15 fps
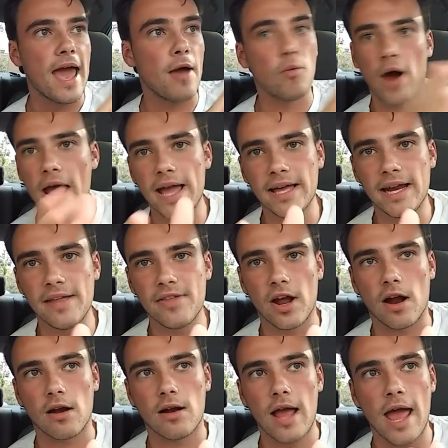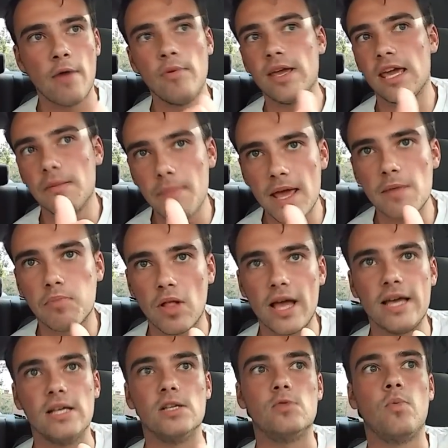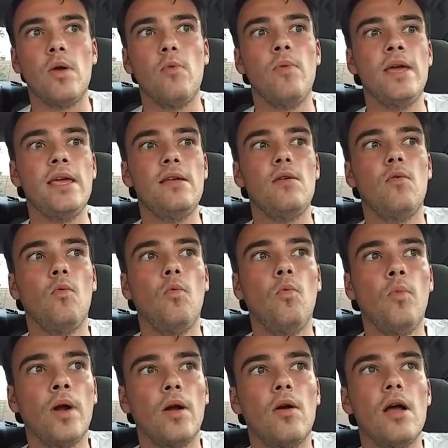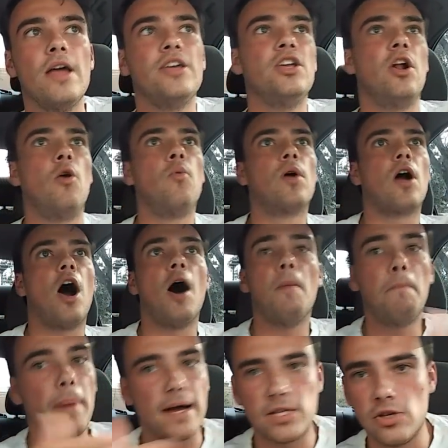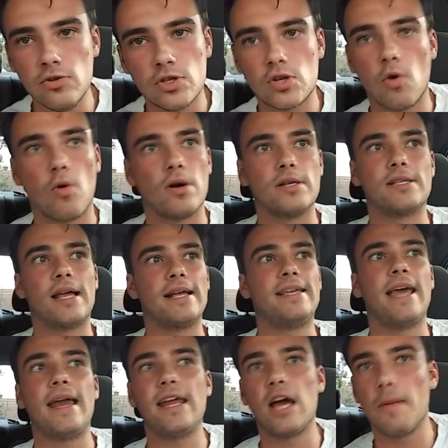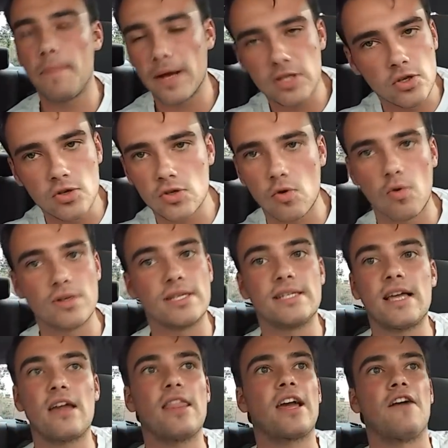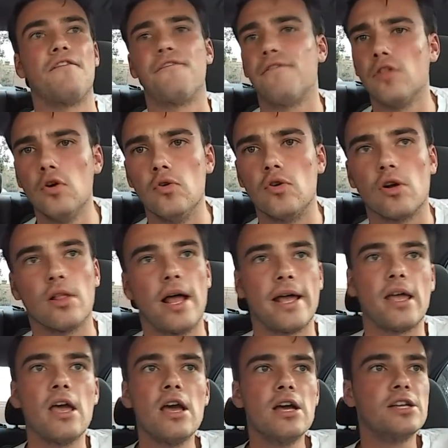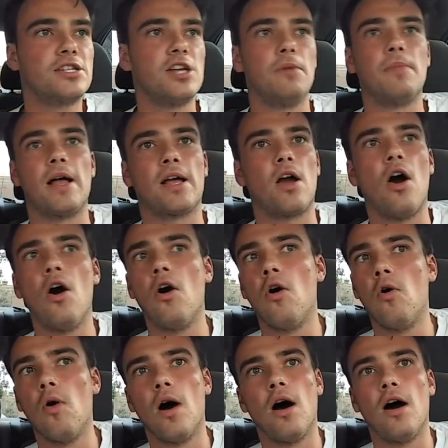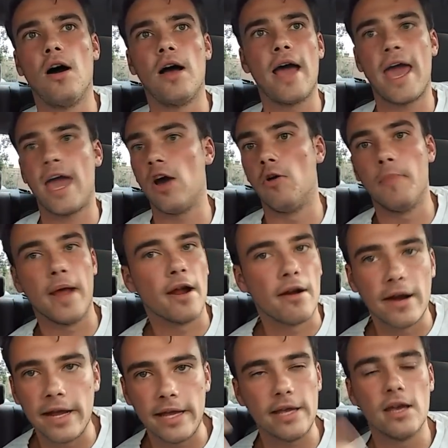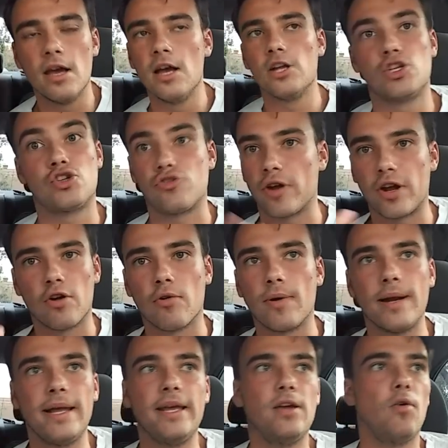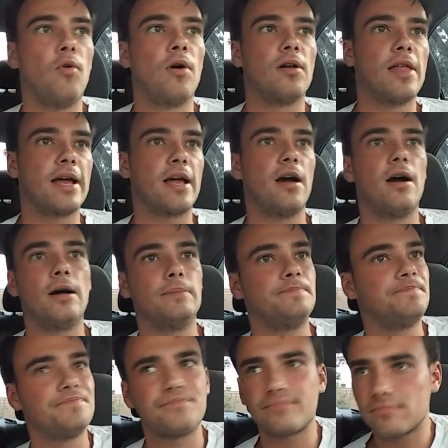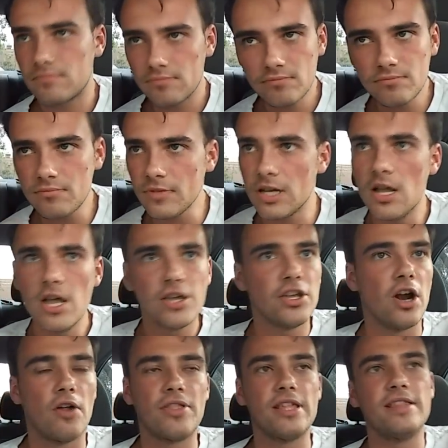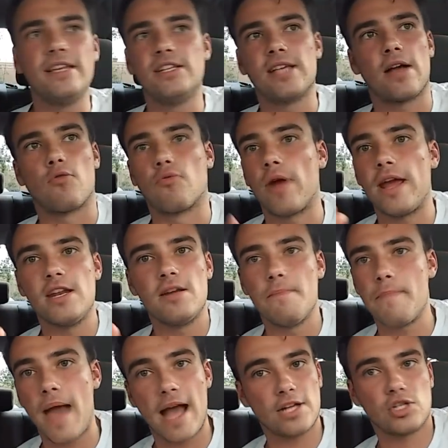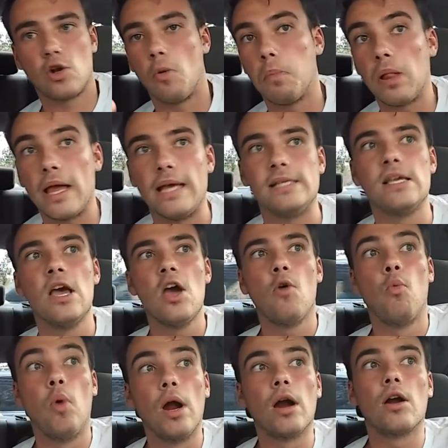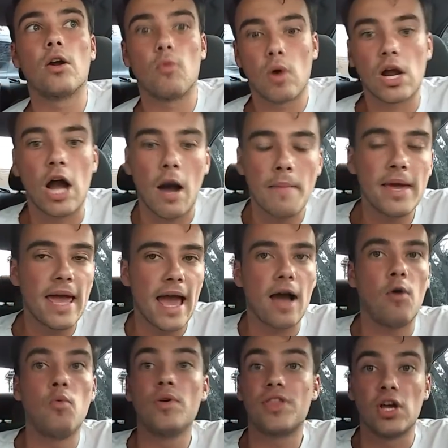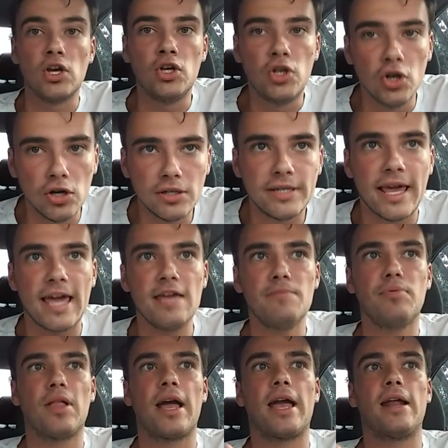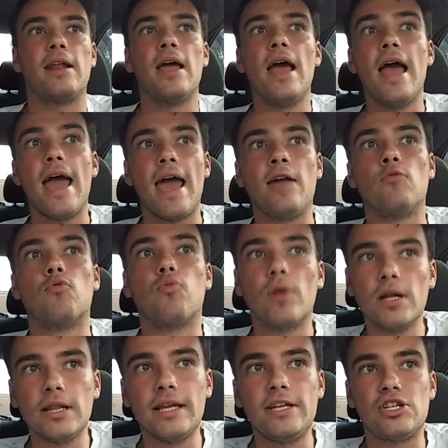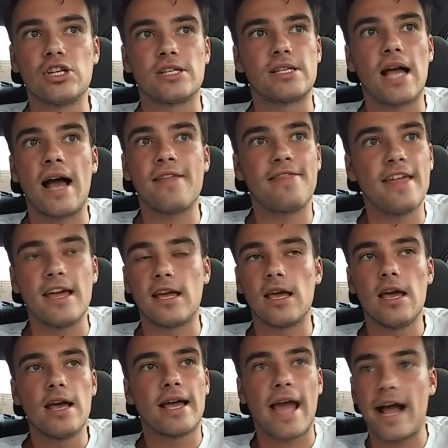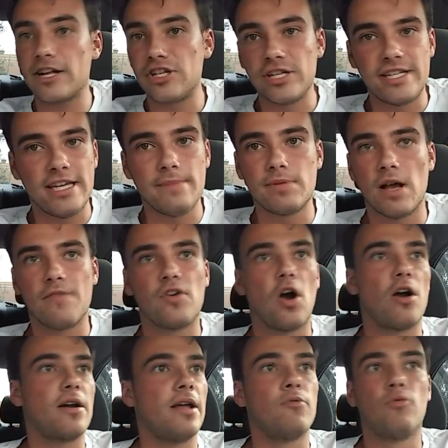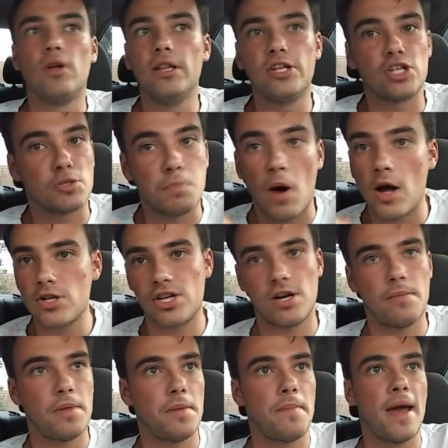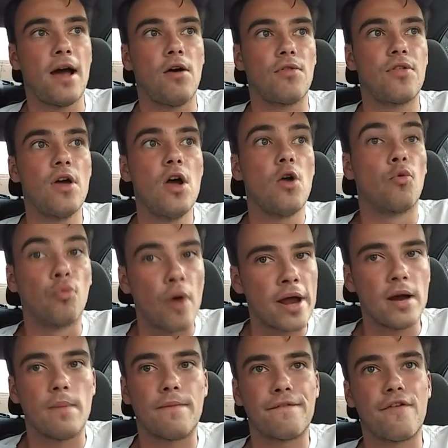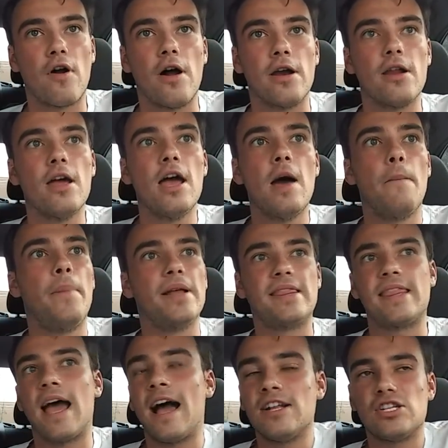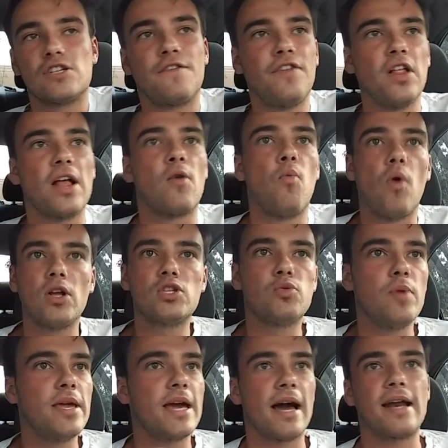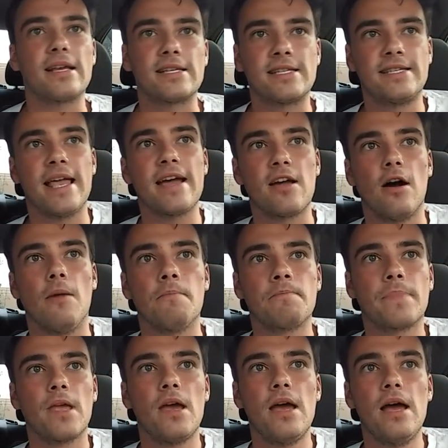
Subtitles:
We're hanging in there and we can make plays. We're up by two scores. Like, getting up by two scores is not like a fluke or like some like, Hail Mary trickery or like these like random magical plays. We're coming out with a good game plan and really just, I think, catching teams off guard and really just punching them in the mouth right up front. But I just feel like once we kind of stick them,